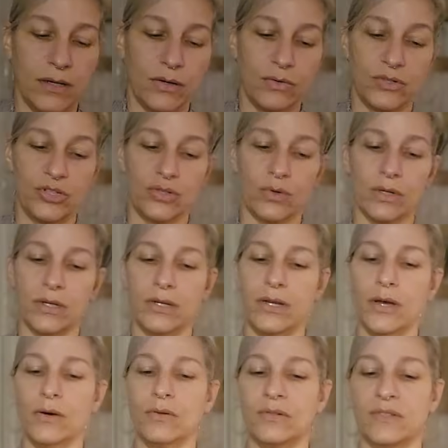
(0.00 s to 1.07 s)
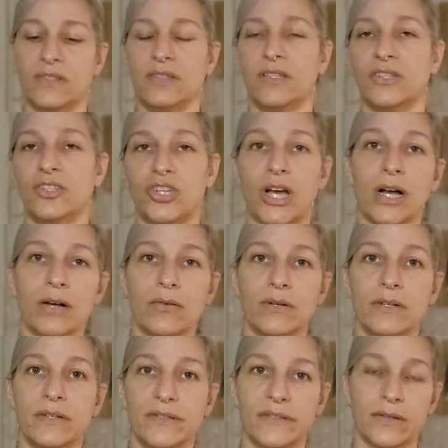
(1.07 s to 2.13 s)
know, short notes, the
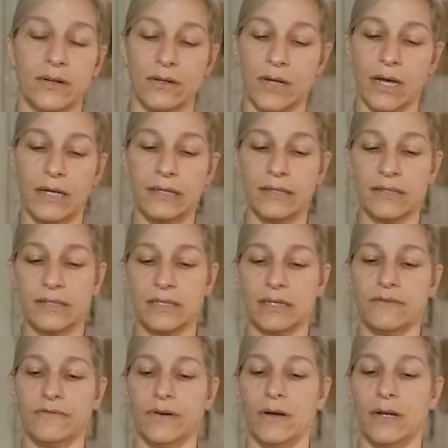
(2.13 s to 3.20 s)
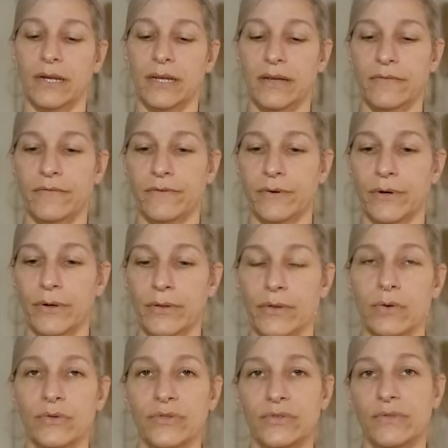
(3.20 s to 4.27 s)
chakras, all kinds of stuff on it for
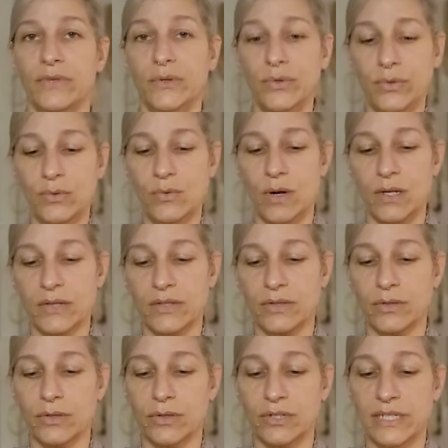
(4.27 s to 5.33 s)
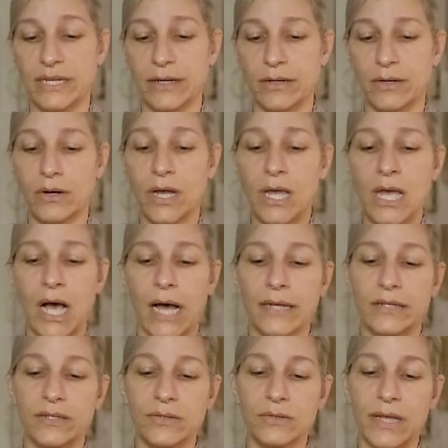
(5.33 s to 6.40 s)
those of you who want to learn tarot. I
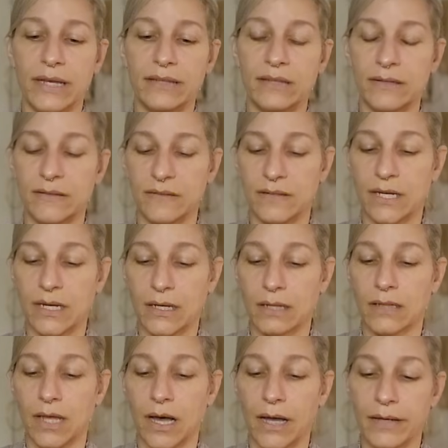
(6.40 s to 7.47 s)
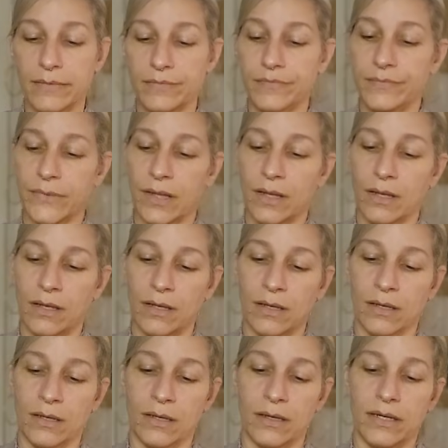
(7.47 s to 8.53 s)
do like this deck a lot.
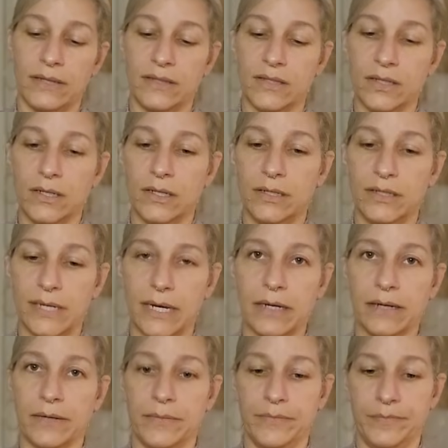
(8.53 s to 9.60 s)
It's a good deck.